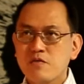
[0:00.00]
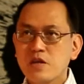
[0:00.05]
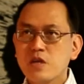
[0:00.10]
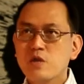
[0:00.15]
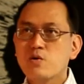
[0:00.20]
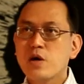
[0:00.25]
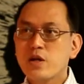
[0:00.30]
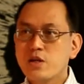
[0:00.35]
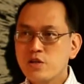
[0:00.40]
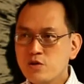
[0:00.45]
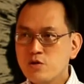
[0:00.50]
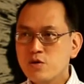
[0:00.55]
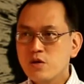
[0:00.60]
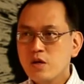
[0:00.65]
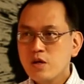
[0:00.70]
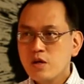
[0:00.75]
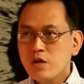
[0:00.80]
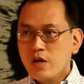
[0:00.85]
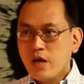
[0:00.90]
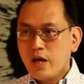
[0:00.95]
Lee Kuan Yew,
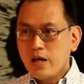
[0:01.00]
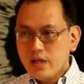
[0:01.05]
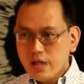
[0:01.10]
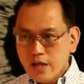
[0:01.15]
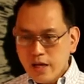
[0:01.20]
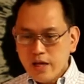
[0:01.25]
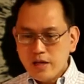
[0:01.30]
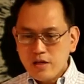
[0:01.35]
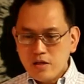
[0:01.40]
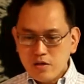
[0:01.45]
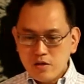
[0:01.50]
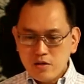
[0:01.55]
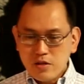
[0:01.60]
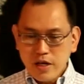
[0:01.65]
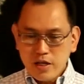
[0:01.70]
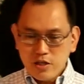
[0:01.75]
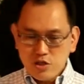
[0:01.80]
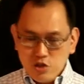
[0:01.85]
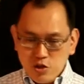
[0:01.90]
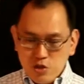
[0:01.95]
and again,
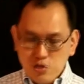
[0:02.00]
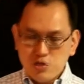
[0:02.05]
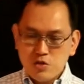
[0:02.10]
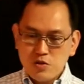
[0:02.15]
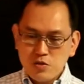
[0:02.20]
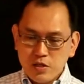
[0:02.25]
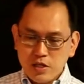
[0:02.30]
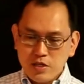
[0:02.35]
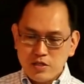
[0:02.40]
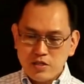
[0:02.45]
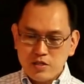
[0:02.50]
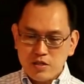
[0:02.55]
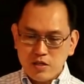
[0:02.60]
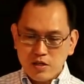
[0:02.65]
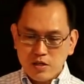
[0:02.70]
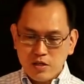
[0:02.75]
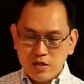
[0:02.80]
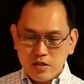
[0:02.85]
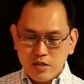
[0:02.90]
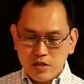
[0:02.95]
that shows you
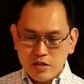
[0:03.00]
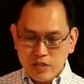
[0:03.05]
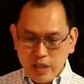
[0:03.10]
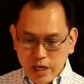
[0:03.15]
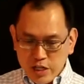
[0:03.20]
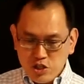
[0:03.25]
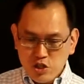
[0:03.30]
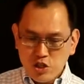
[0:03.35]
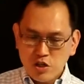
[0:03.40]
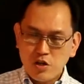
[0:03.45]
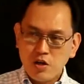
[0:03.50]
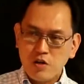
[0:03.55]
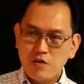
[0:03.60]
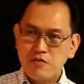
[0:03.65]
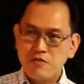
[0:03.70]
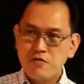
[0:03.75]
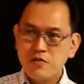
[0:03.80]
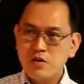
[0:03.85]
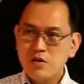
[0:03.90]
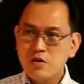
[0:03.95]
the stature of